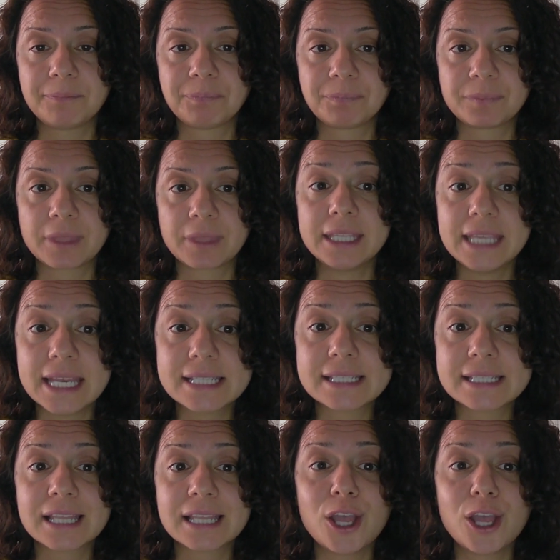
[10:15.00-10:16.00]
Yes,
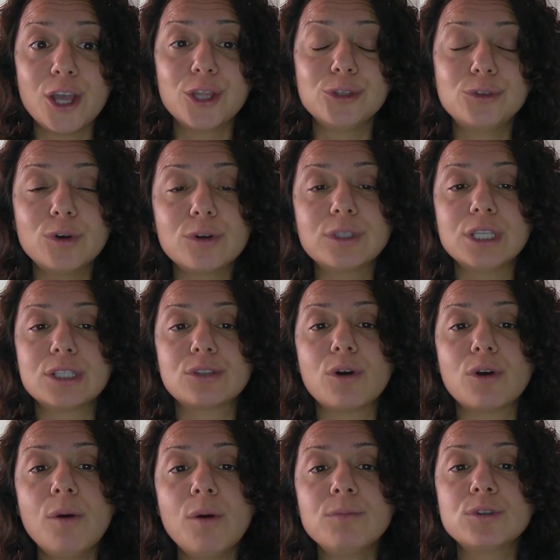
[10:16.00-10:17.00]
Tokyo is
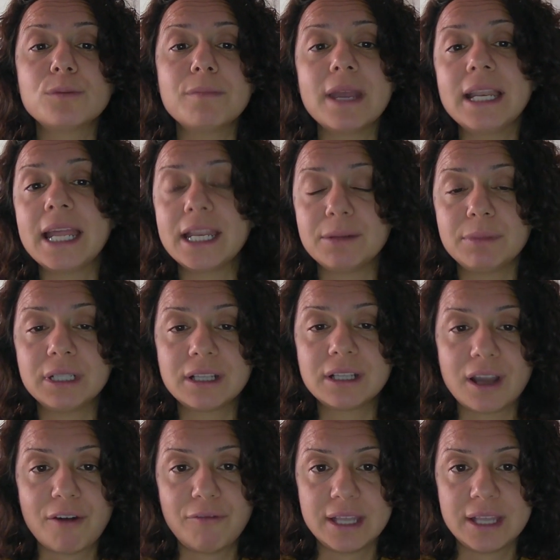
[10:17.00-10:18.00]
home to many animal
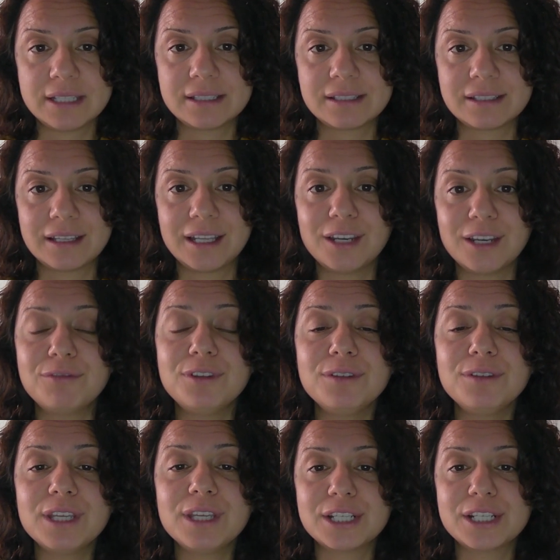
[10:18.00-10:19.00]
cafes. And a few
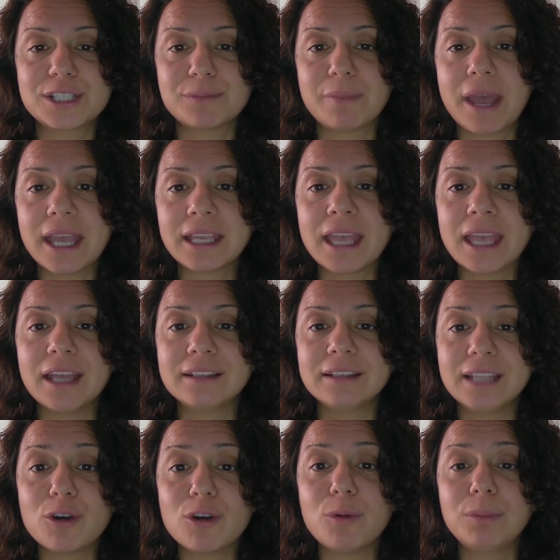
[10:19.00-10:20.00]
years back, they
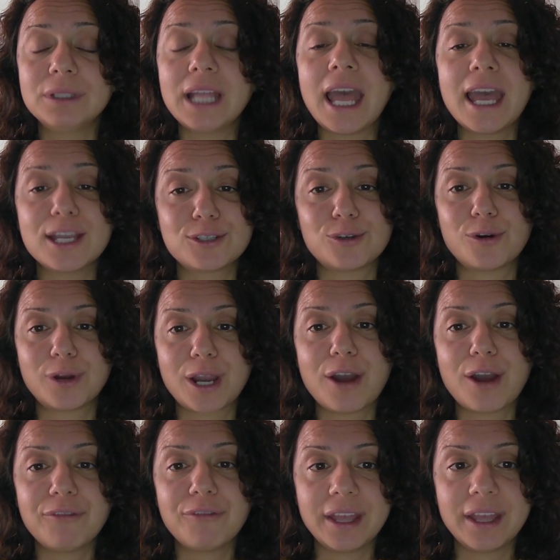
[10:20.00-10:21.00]
opened a Hedgehog
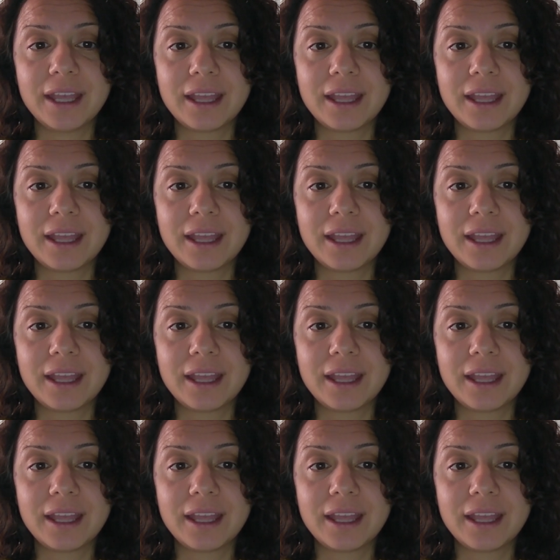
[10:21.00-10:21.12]
Cafe.